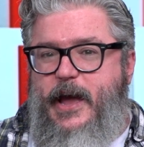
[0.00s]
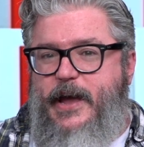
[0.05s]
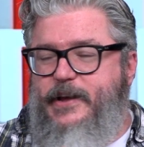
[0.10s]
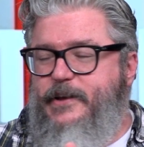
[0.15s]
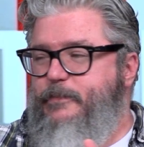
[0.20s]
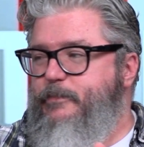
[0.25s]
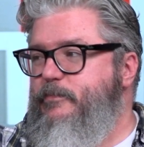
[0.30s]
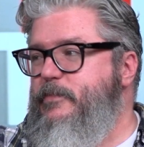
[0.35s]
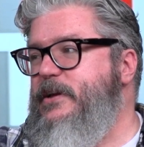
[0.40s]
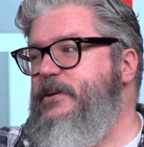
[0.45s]
a
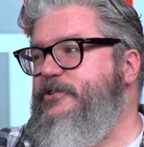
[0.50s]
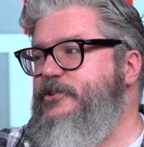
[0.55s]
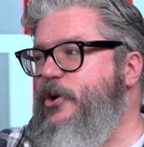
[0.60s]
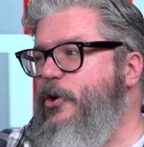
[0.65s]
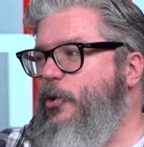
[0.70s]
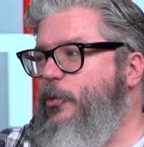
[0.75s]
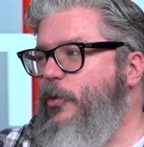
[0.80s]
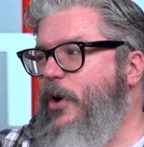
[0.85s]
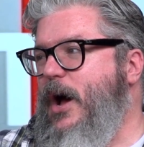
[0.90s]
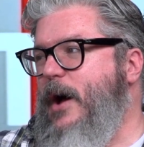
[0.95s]
miso
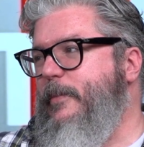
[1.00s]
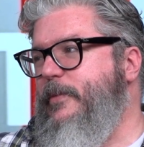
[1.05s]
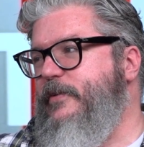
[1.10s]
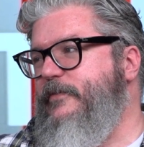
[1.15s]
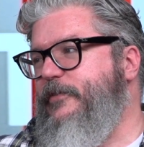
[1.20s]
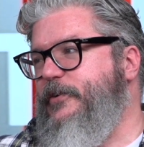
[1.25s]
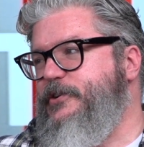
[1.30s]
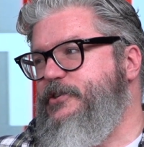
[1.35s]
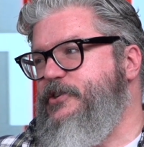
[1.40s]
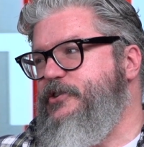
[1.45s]
ramen
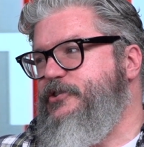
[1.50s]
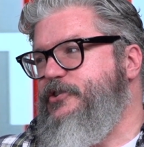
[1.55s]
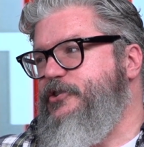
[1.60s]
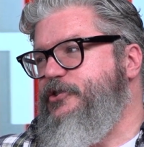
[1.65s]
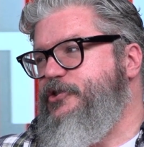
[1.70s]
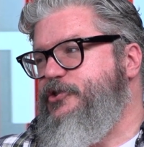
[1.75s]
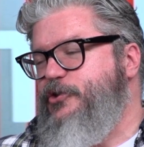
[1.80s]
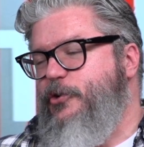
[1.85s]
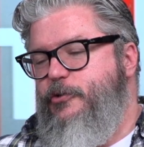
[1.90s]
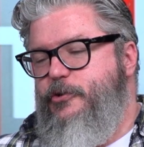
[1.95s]
versus a
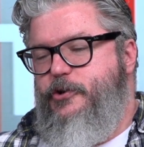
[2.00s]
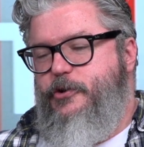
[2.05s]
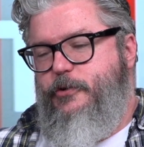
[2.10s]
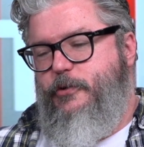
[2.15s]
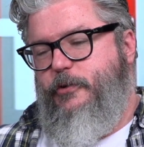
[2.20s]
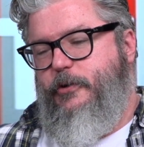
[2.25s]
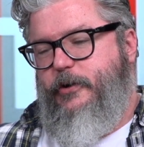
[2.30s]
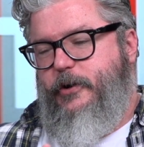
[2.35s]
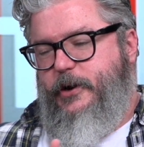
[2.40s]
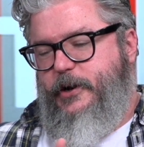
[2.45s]
shoyu
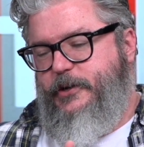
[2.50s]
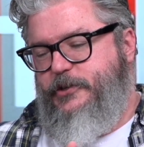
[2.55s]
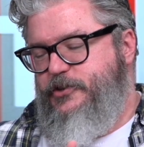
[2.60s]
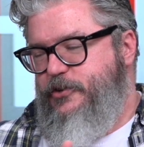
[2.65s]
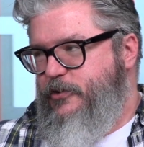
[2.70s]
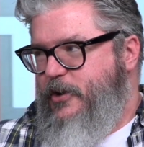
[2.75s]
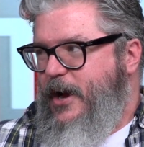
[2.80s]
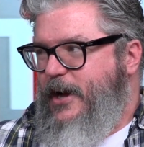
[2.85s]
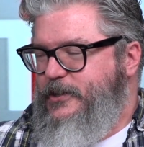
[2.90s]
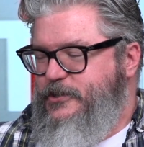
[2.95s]
or a
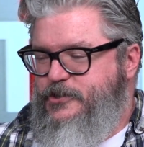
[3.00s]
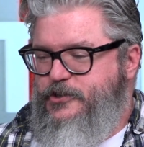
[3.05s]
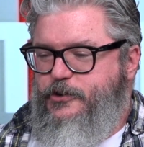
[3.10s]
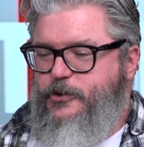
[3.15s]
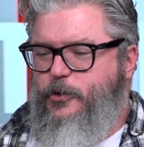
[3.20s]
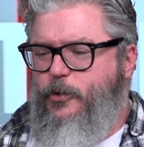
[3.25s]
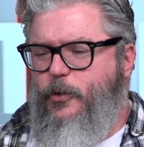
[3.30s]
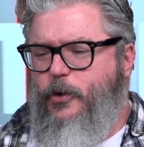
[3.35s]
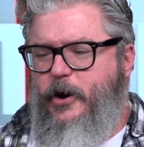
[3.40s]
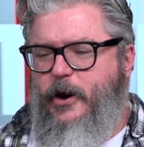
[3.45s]
tokatsu,
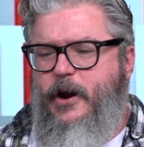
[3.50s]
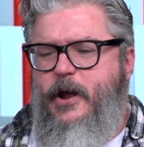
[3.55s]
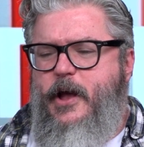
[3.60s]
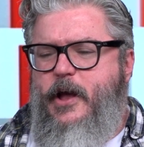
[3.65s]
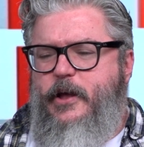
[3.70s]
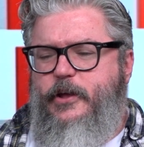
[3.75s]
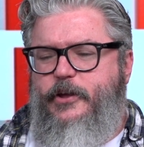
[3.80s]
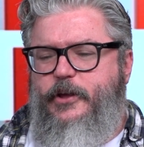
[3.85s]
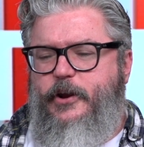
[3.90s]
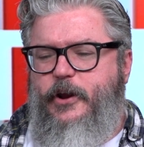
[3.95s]
or
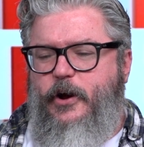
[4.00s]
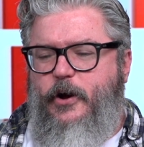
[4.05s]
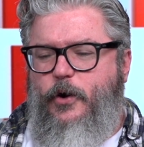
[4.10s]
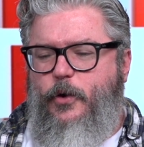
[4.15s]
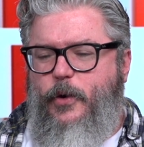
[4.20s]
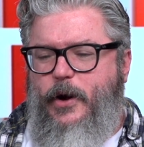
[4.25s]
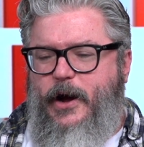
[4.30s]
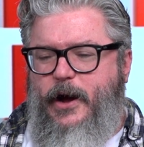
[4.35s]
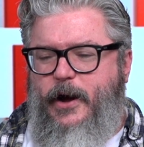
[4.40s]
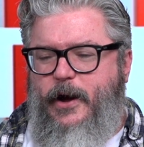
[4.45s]
you know,
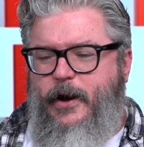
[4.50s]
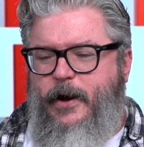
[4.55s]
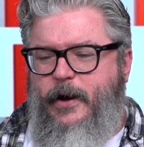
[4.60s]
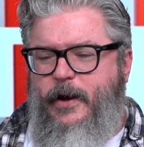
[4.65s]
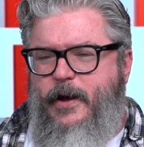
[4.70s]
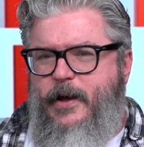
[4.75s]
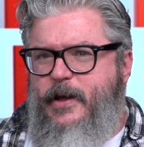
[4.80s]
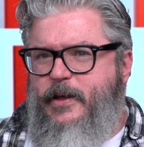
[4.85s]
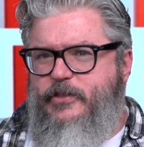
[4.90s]
uh,